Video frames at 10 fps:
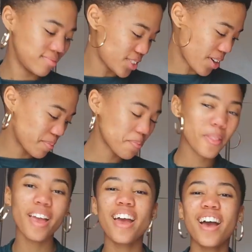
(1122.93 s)
sorry
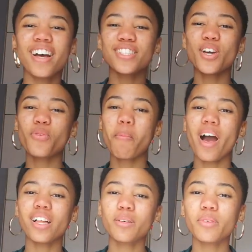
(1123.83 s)
so for
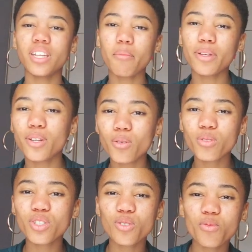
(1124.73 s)
power number now my
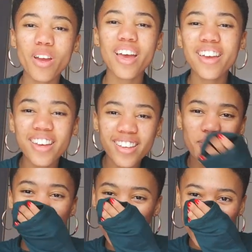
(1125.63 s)
nose is
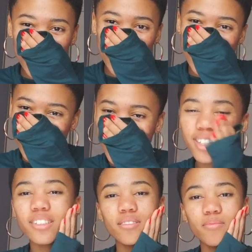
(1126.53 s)
red my nose is
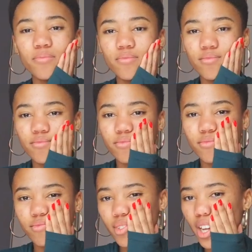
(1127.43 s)
red
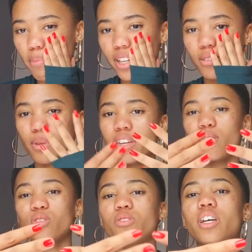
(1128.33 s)
and i painted my
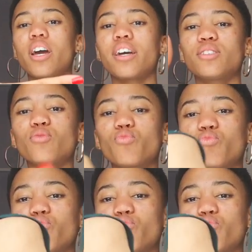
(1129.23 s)
nails red guys